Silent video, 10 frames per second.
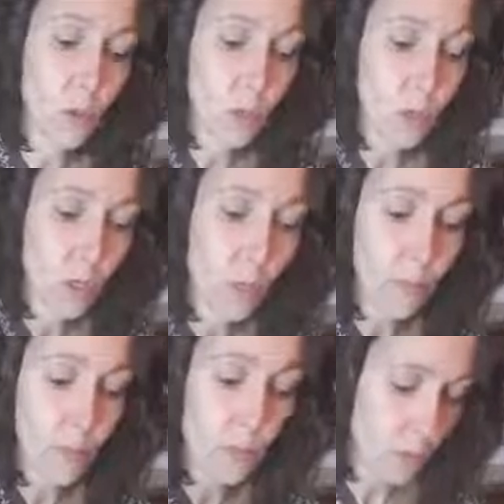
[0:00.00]
about 2
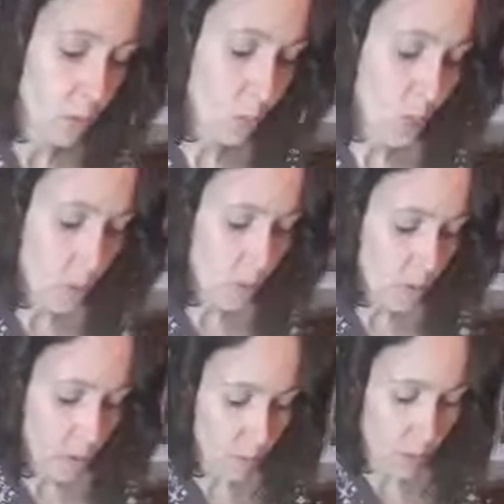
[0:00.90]
cups, so
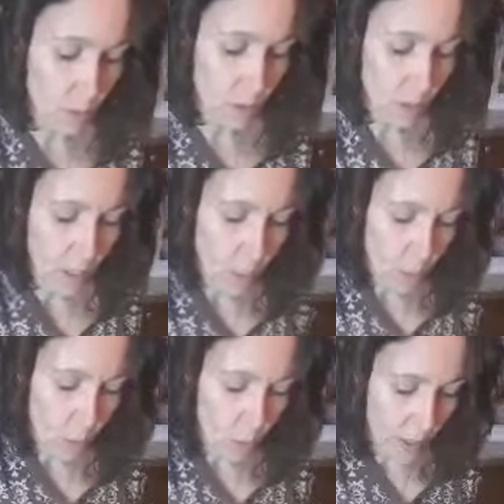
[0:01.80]
probably about
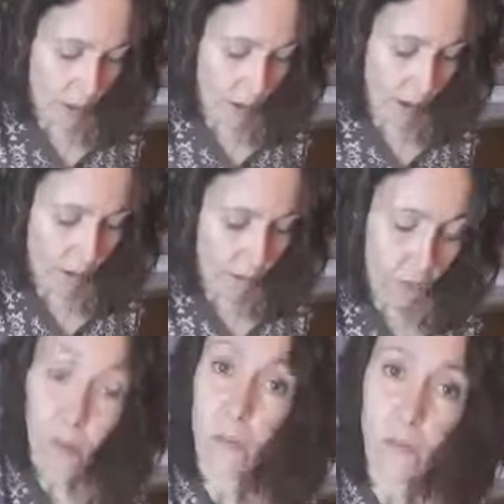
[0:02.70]
1/2
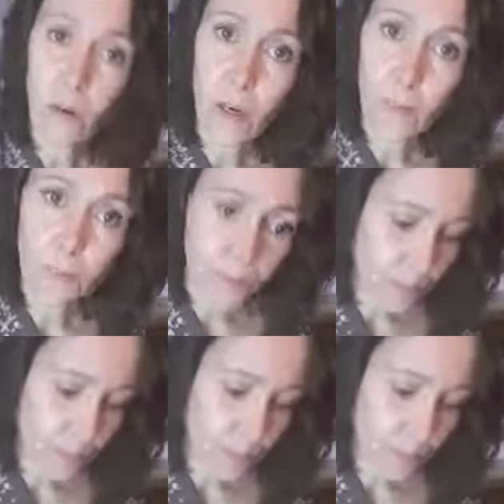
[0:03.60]
of a